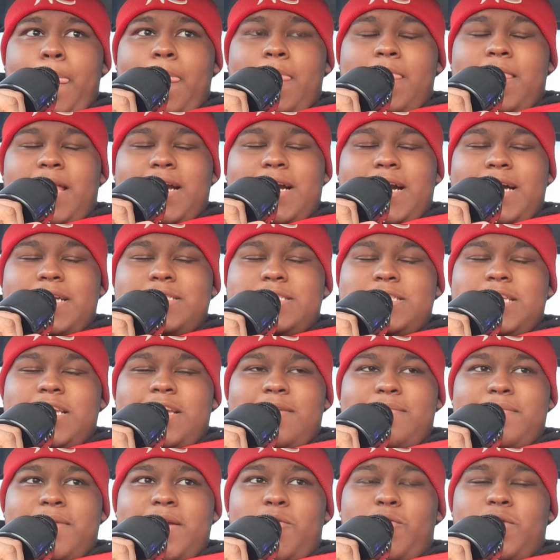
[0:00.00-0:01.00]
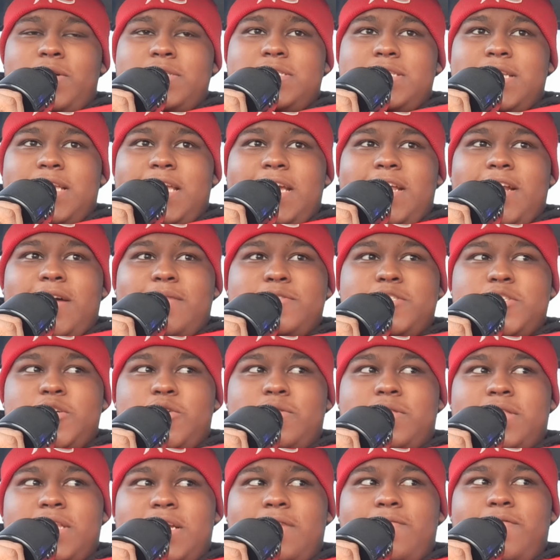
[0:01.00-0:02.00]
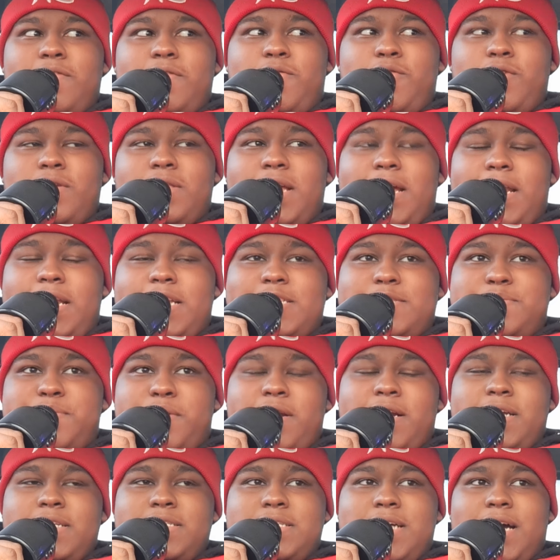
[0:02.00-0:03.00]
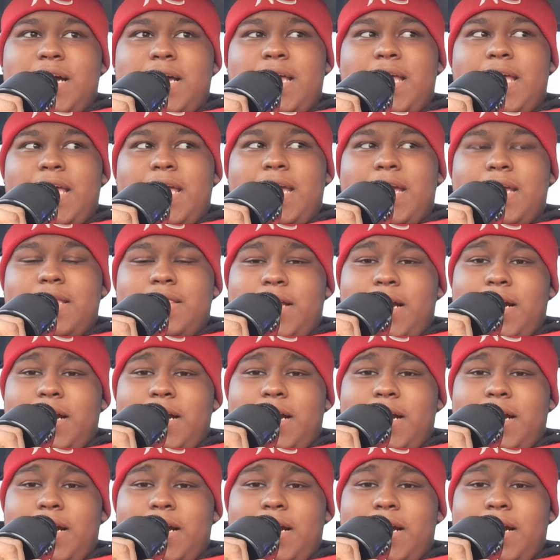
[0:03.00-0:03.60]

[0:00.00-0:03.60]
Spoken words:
like I said, man, once again, I'm so thankful for that experience I had.